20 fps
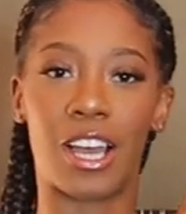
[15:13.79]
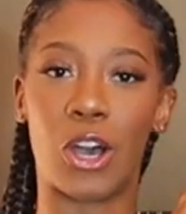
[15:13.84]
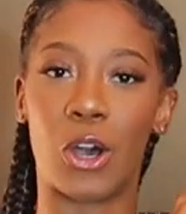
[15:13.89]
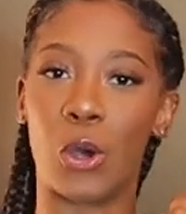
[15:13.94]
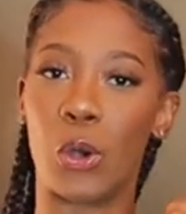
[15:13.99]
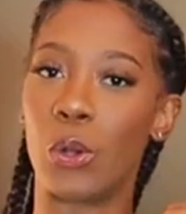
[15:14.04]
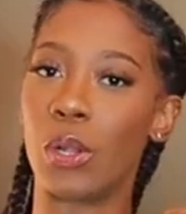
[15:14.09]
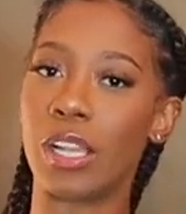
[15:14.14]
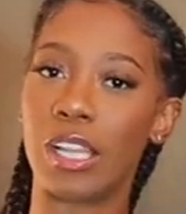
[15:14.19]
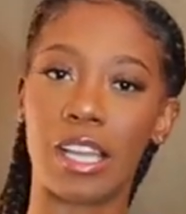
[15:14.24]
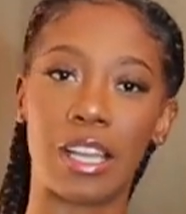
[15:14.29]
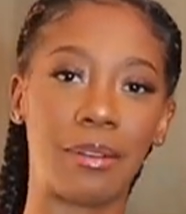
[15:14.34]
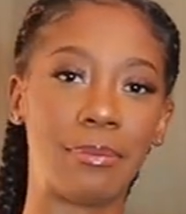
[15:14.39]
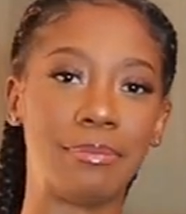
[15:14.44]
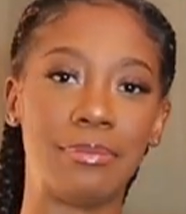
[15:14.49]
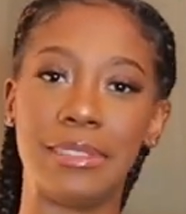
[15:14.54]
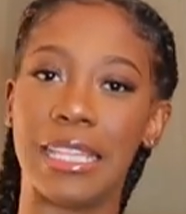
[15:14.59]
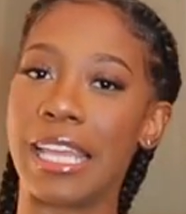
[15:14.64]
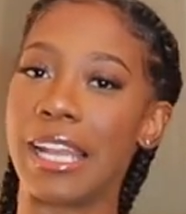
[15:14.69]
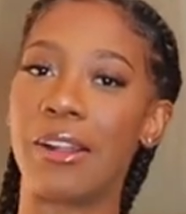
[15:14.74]
hold
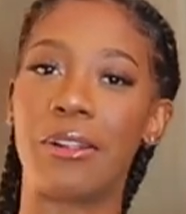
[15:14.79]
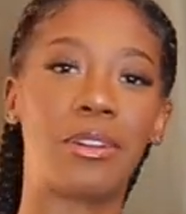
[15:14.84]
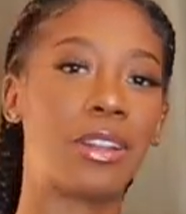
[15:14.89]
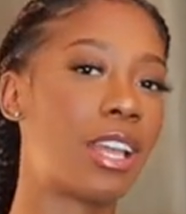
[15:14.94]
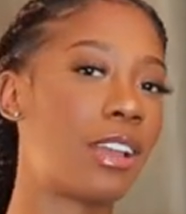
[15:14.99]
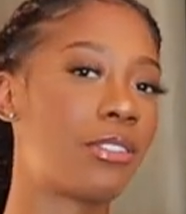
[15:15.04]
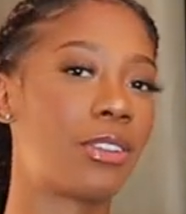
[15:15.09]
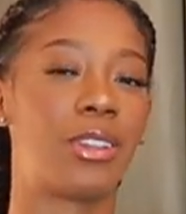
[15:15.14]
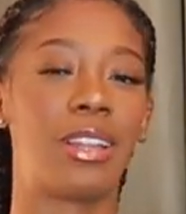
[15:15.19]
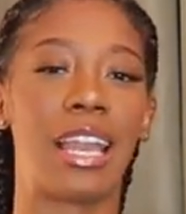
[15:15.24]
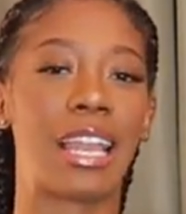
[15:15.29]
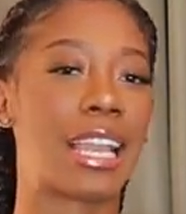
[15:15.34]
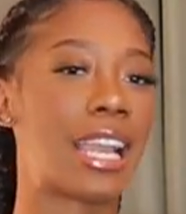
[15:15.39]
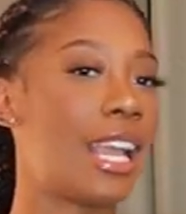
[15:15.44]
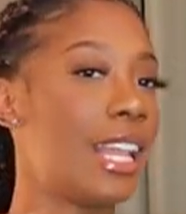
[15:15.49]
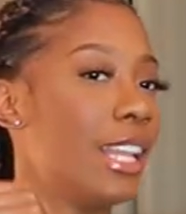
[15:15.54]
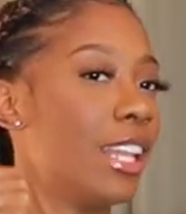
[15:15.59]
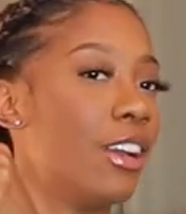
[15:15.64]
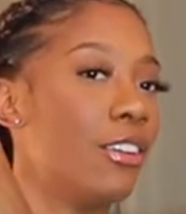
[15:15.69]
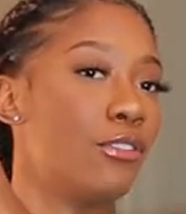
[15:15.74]
up they don't love you like
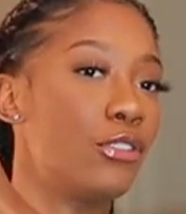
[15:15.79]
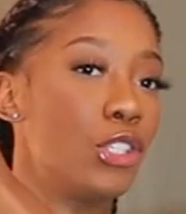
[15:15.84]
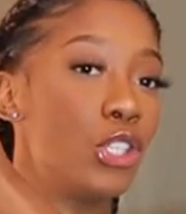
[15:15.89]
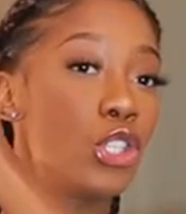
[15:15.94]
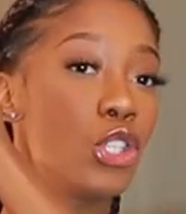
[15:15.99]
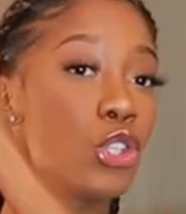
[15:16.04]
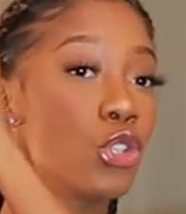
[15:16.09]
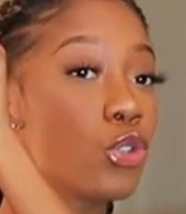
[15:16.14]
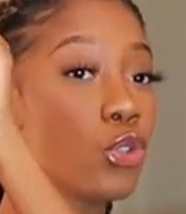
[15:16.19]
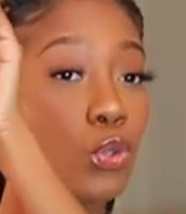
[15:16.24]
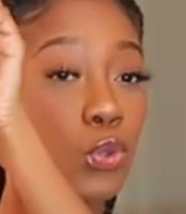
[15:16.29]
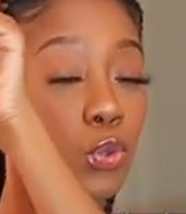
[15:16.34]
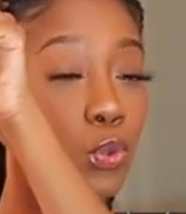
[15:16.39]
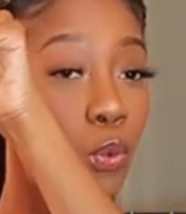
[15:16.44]
I love you